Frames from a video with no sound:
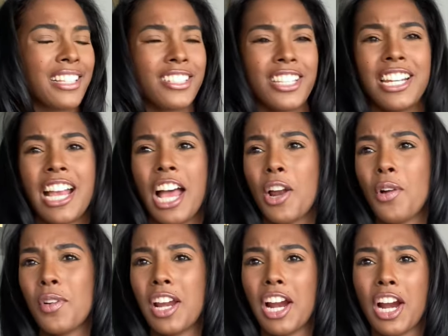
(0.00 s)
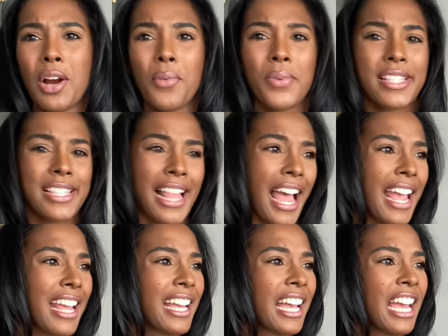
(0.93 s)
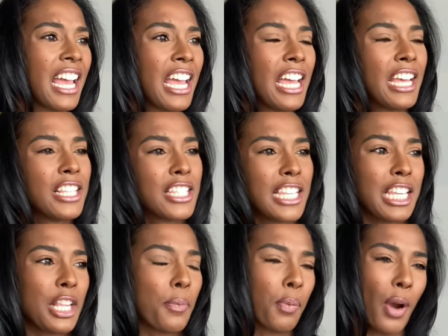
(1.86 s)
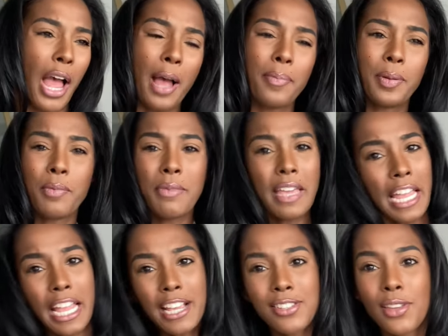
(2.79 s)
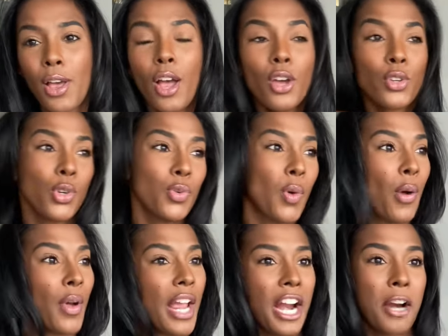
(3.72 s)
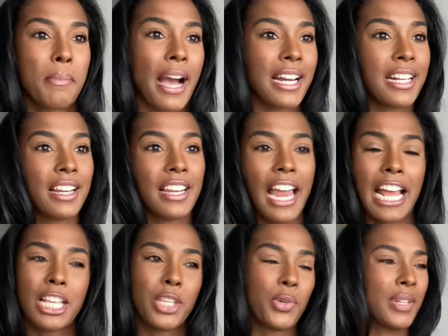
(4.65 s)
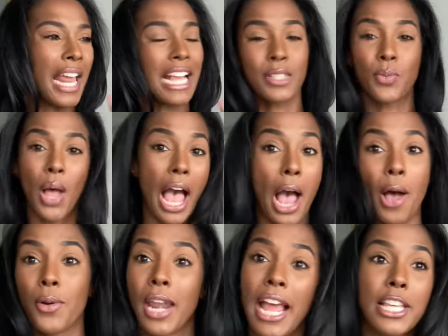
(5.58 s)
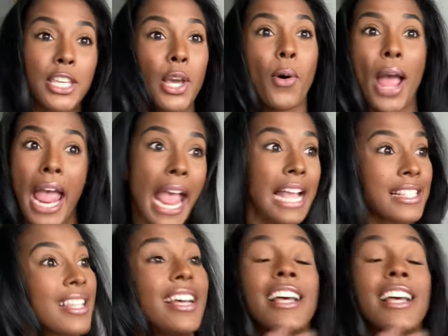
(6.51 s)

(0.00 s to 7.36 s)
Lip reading: She got on there and was like, see, the problem is you want everybody to like you. That's why I don't like your ass.